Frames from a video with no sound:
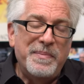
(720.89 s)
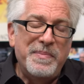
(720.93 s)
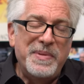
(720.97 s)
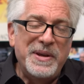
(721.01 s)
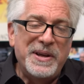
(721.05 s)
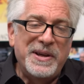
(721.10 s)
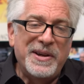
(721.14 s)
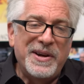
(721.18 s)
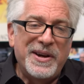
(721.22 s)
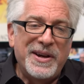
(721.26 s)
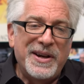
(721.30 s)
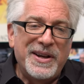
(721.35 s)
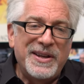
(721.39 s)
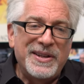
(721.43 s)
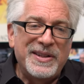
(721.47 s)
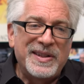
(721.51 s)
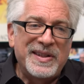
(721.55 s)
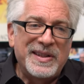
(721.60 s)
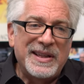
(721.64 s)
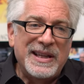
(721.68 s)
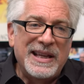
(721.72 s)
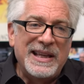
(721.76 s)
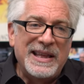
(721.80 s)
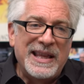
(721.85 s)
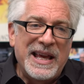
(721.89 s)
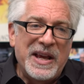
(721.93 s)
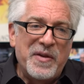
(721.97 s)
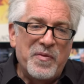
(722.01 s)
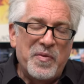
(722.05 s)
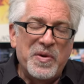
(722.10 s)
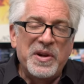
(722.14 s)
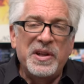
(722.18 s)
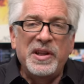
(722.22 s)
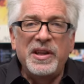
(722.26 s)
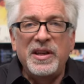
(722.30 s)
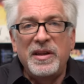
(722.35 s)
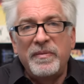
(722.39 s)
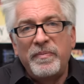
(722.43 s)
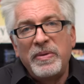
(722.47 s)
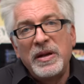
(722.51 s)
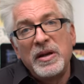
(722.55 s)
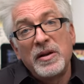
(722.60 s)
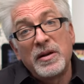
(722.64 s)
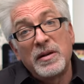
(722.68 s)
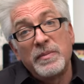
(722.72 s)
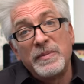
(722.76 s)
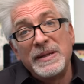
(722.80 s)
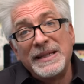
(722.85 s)
because they really
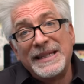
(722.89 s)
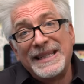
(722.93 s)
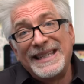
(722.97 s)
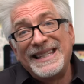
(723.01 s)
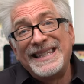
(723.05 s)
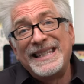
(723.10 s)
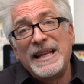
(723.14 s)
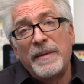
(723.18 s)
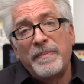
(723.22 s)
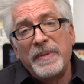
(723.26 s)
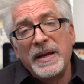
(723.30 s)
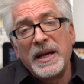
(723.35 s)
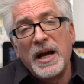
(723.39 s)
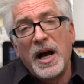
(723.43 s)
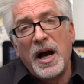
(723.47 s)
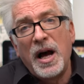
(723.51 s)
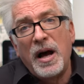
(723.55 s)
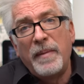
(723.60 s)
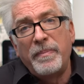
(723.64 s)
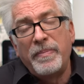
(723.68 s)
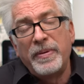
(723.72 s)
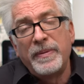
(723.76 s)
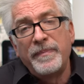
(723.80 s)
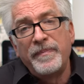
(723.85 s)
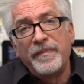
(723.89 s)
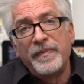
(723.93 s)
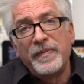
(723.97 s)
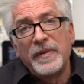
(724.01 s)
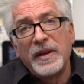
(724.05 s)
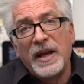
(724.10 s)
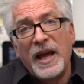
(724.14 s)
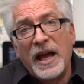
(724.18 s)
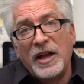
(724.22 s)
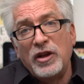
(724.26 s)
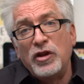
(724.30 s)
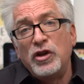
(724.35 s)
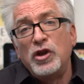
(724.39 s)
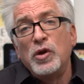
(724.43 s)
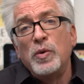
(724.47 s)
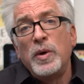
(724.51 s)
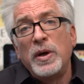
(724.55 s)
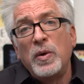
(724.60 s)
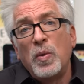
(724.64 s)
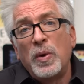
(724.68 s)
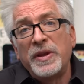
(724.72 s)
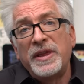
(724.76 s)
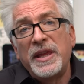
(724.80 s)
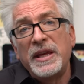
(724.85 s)
appear to be stepping up and
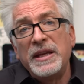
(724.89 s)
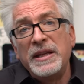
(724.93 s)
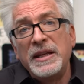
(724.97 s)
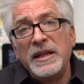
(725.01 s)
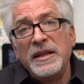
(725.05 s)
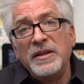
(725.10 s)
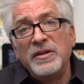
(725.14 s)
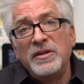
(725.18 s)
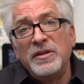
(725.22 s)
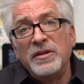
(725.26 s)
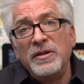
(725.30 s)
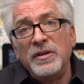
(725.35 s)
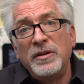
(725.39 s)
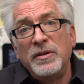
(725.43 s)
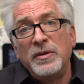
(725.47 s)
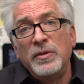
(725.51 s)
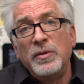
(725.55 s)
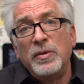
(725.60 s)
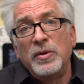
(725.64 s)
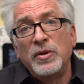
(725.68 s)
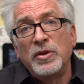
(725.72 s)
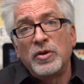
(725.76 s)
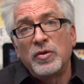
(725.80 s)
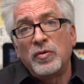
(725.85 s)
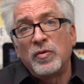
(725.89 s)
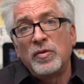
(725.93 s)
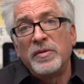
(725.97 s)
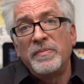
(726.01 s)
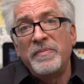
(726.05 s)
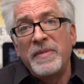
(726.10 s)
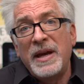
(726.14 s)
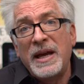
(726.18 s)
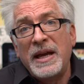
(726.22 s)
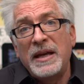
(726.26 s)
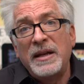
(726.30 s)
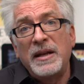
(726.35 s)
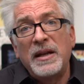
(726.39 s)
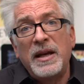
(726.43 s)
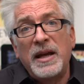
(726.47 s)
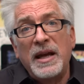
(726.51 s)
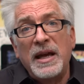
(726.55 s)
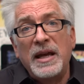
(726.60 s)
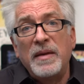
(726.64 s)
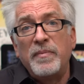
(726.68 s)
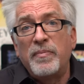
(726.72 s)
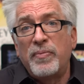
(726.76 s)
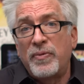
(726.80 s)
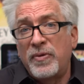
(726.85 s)
doing what they need to do to remain
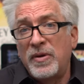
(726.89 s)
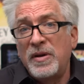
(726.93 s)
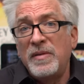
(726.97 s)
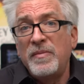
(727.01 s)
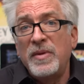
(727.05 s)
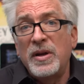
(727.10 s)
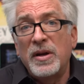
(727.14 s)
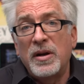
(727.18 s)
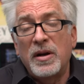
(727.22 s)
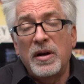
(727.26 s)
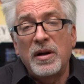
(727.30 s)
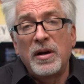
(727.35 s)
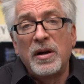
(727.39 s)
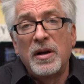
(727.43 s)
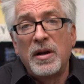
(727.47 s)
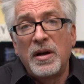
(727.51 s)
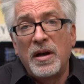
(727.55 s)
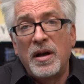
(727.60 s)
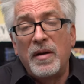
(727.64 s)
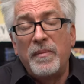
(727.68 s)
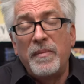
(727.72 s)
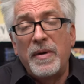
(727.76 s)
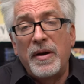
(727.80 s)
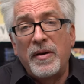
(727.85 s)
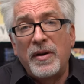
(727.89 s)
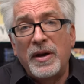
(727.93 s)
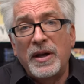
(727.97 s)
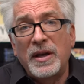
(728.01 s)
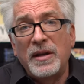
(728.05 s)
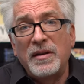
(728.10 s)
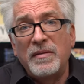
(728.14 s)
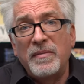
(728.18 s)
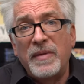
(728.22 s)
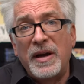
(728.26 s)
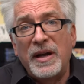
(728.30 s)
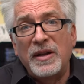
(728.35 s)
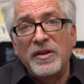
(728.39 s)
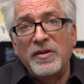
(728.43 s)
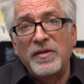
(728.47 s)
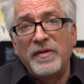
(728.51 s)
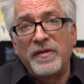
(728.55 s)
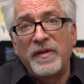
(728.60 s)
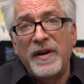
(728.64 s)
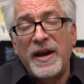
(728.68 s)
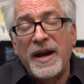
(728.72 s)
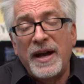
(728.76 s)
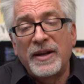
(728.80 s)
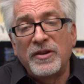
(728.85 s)
a premier American
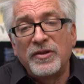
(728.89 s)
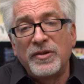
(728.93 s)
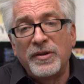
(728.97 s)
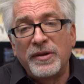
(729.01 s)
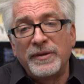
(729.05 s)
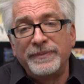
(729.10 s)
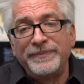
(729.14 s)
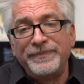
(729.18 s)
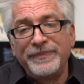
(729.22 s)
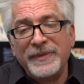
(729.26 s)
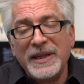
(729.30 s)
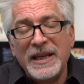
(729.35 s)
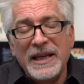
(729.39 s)
manufacturer.